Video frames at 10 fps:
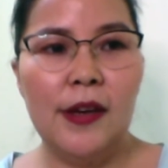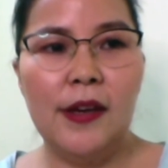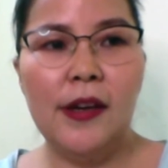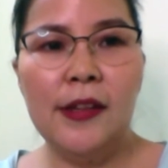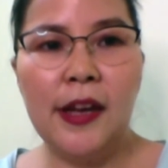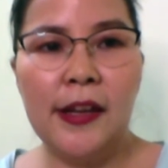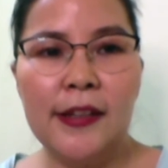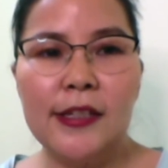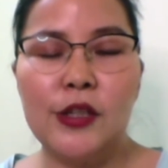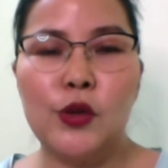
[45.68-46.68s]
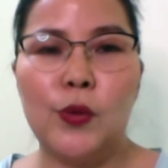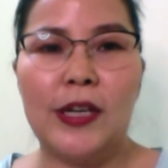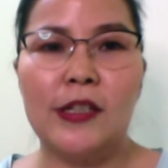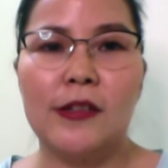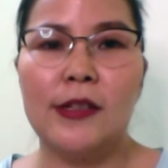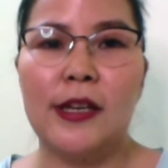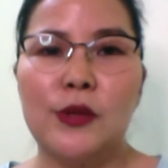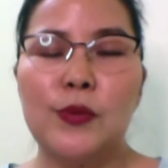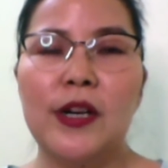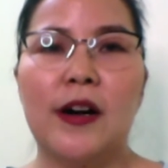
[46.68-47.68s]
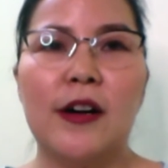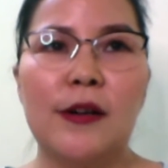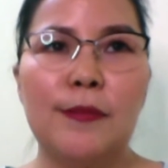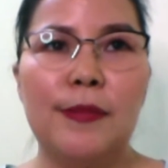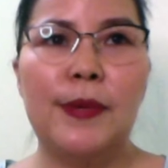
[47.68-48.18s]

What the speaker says: any situations, as we are